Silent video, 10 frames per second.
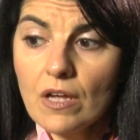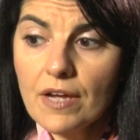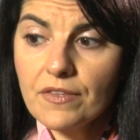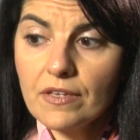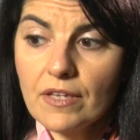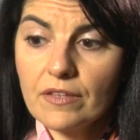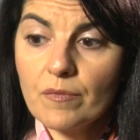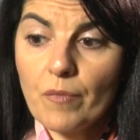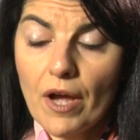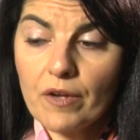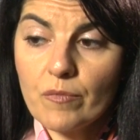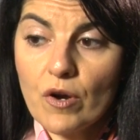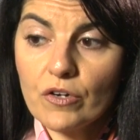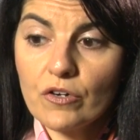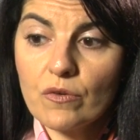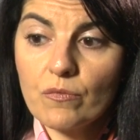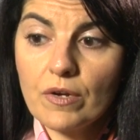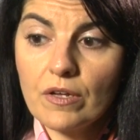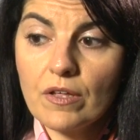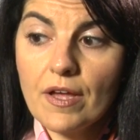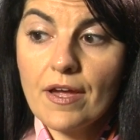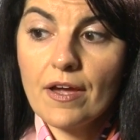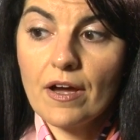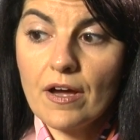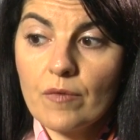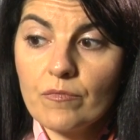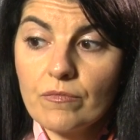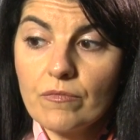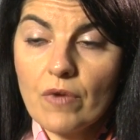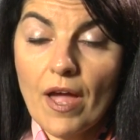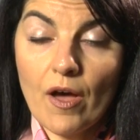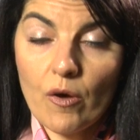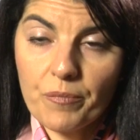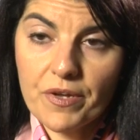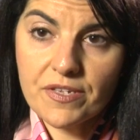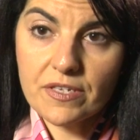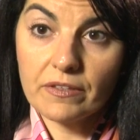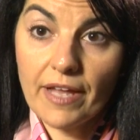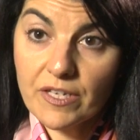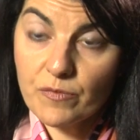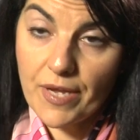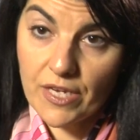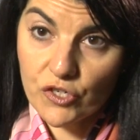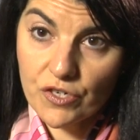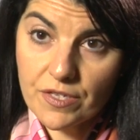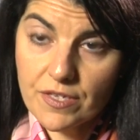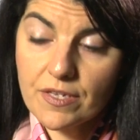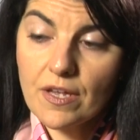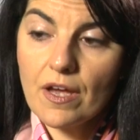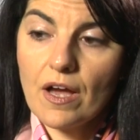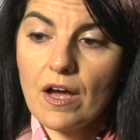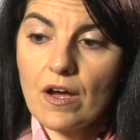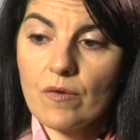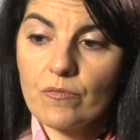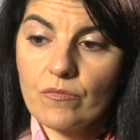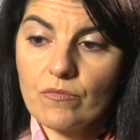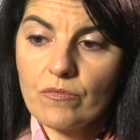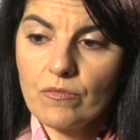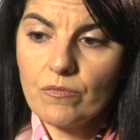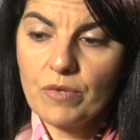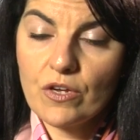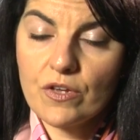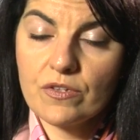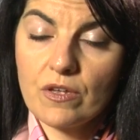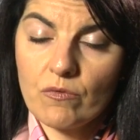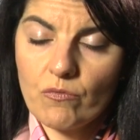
I think that the biomarker will um, help us select patients um, because